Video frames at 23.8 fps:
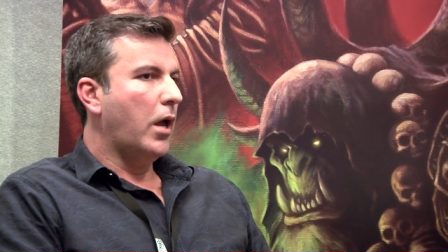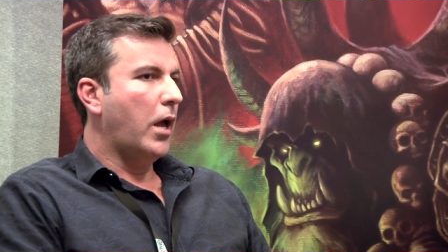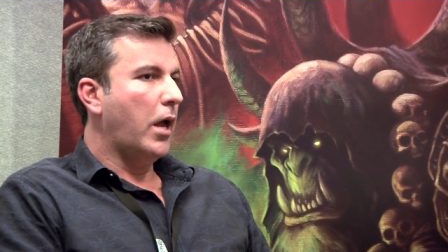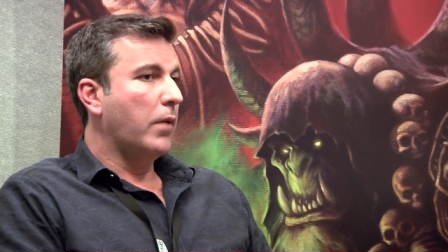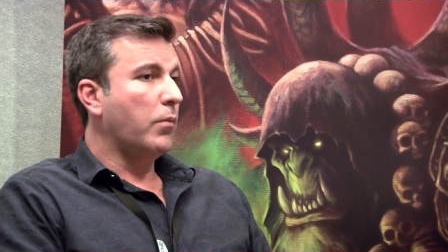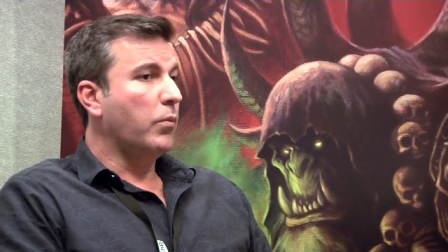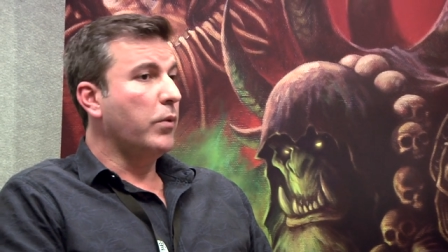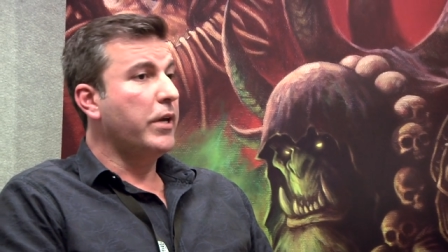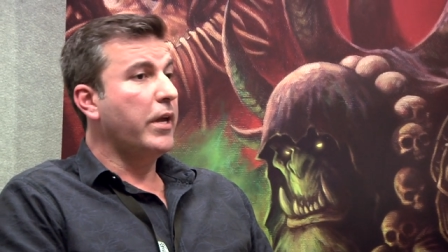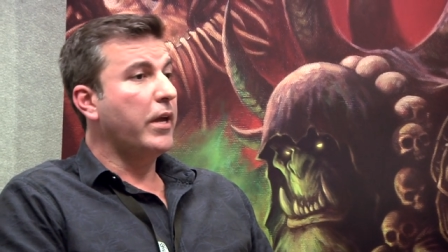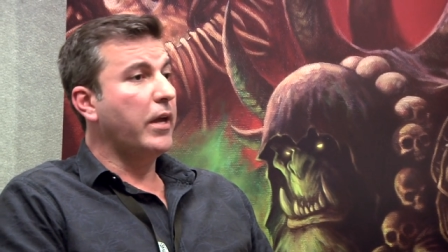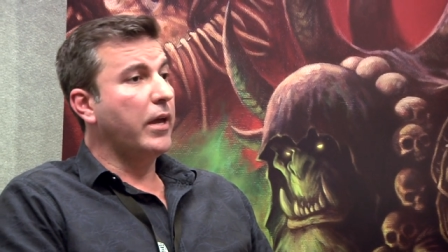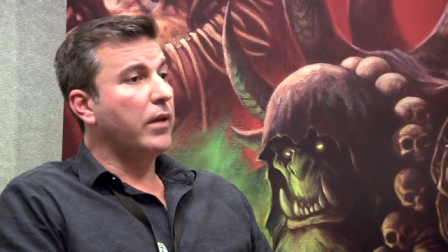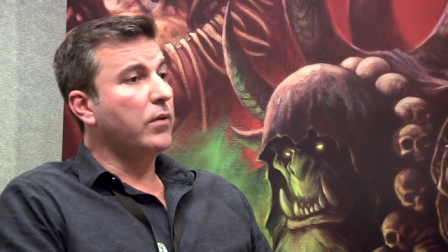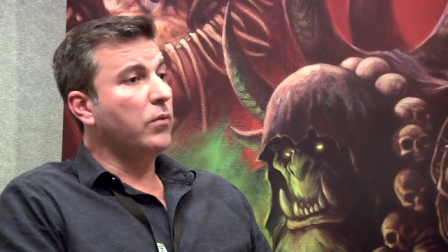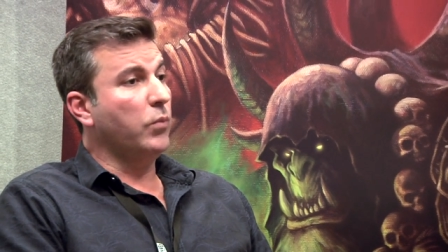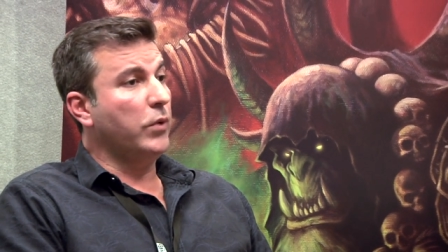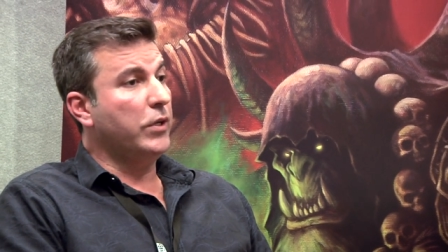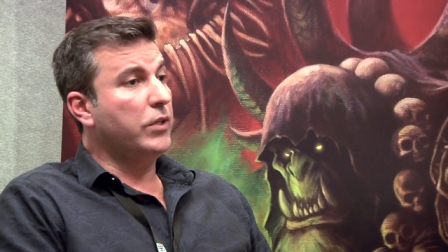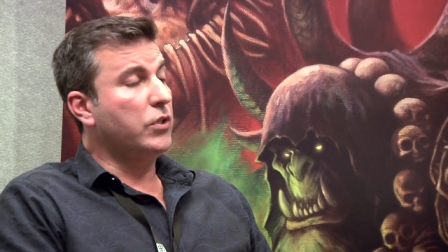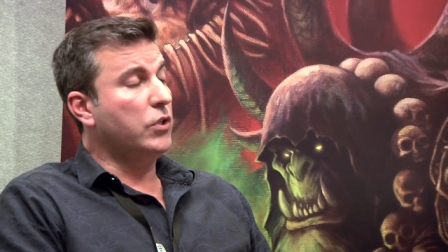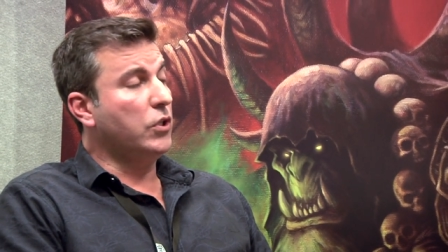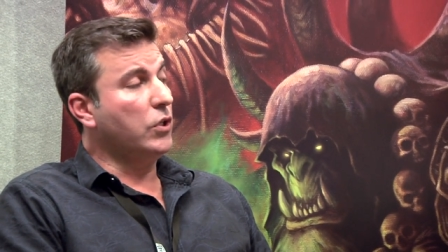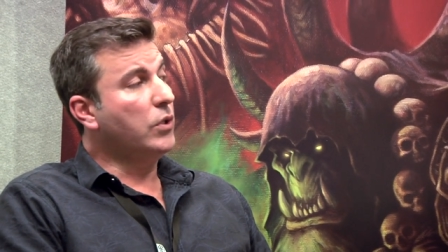and we
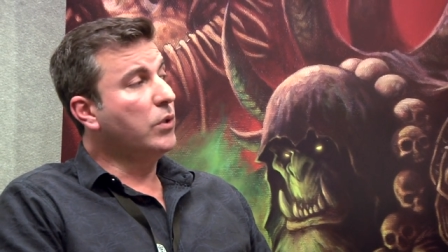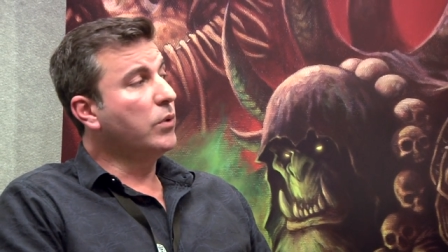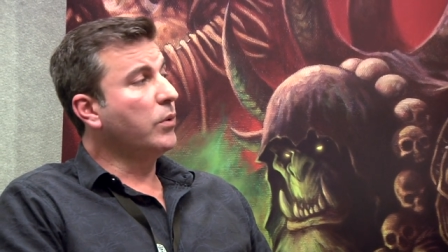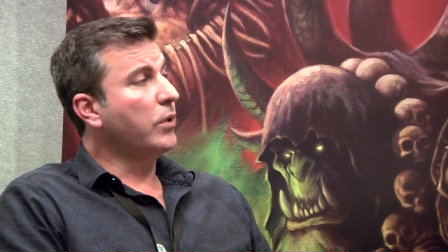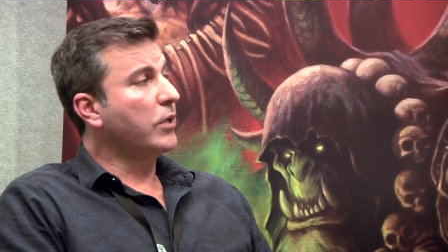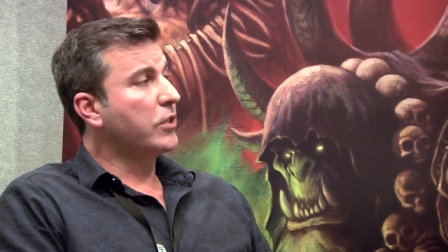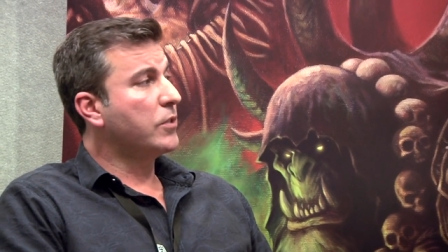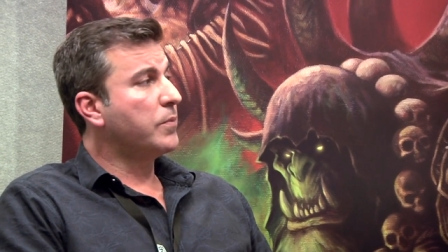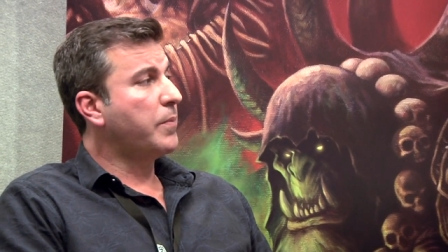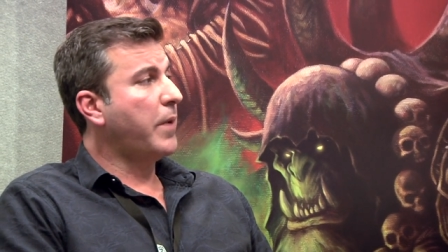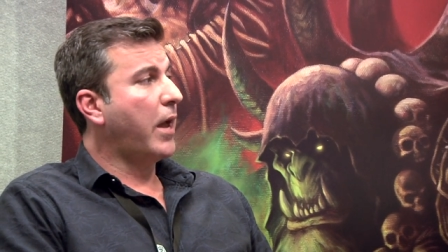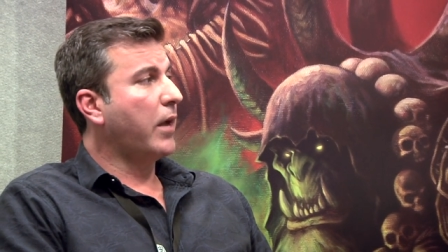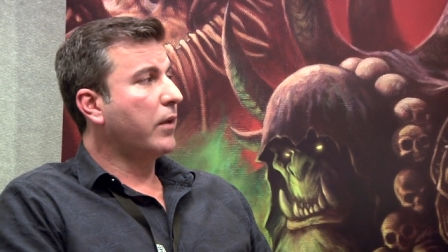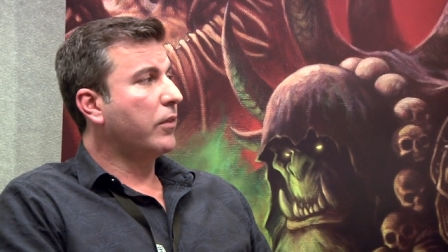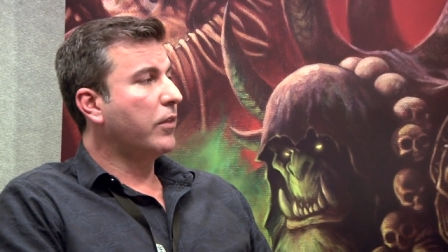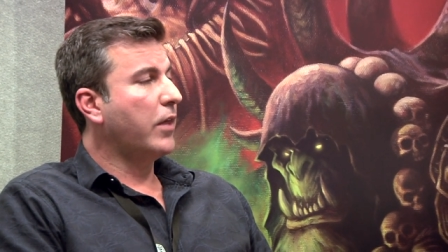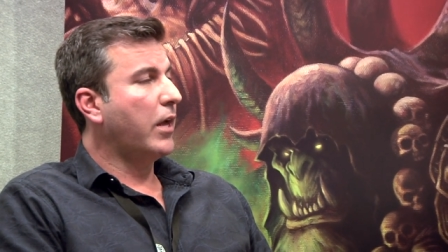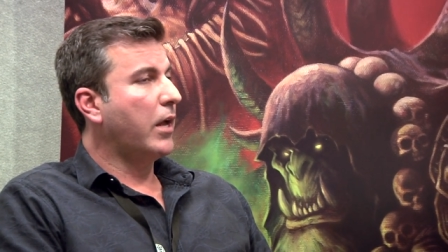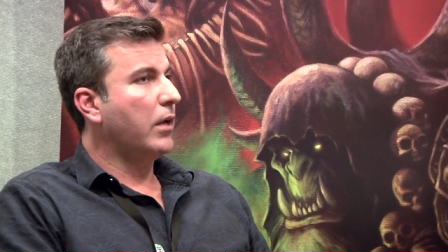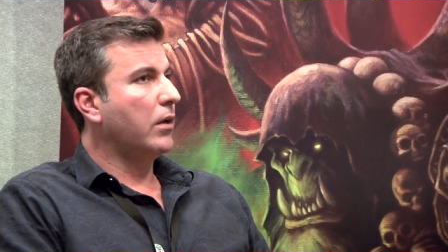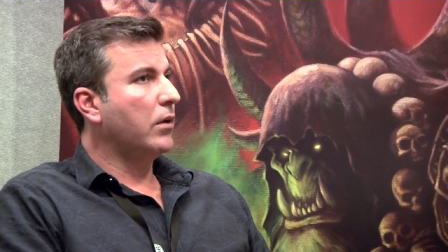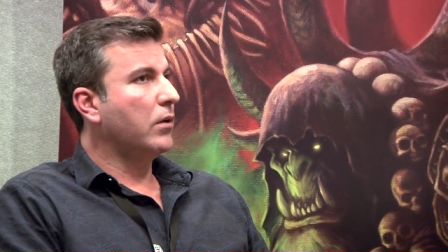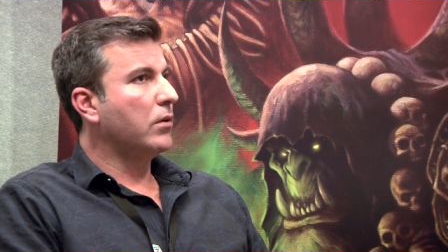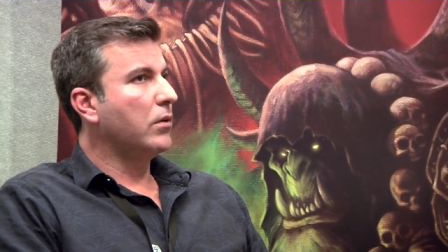we do expect
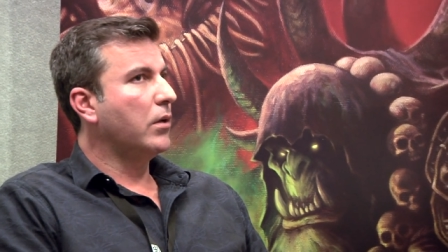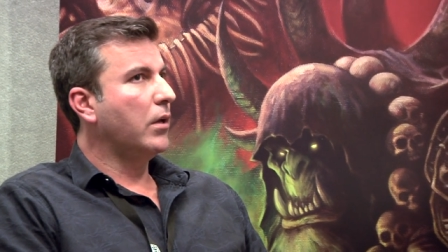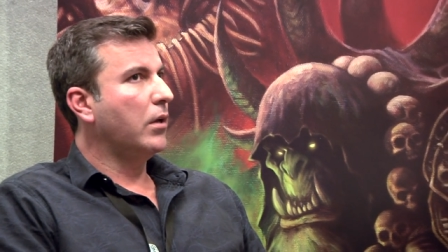that